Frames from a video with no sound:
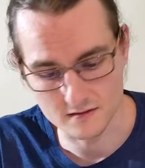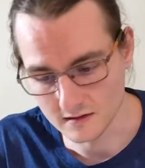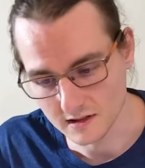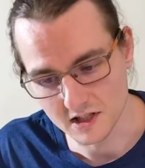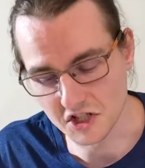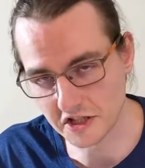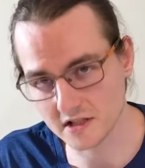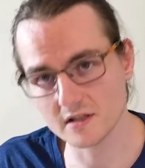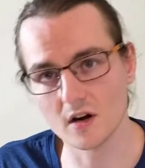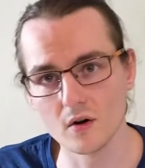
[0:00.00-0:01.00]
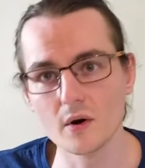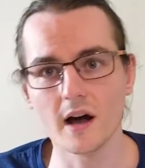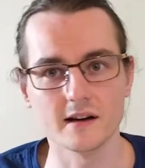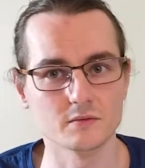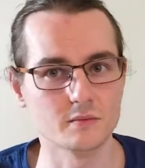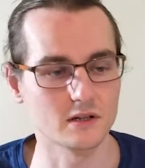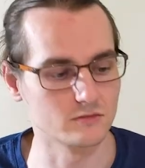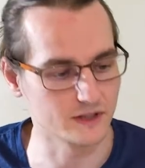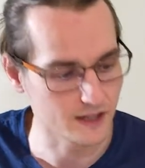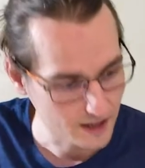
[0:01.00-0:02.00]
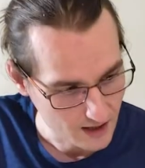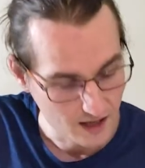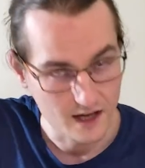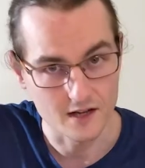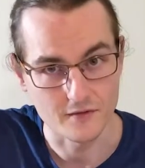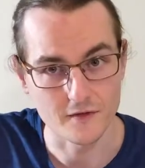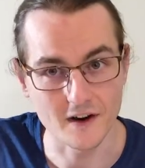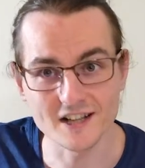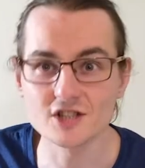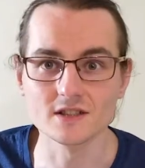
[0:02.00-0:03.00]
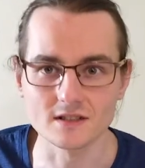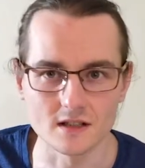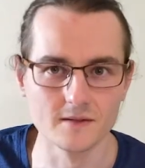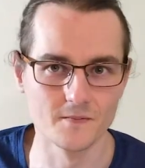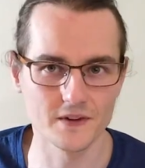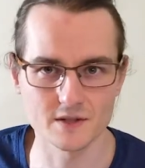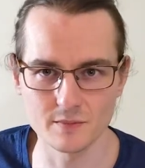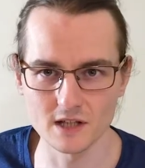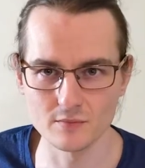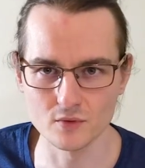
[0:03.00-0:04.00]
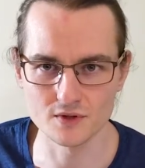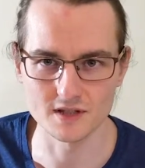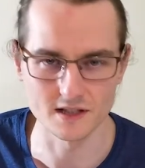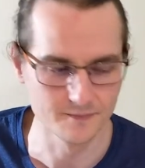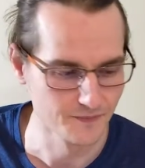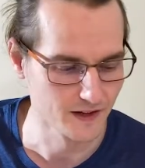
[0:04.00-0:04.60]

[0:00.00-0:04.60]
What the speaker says: years ago, I would probably have functional speed booster.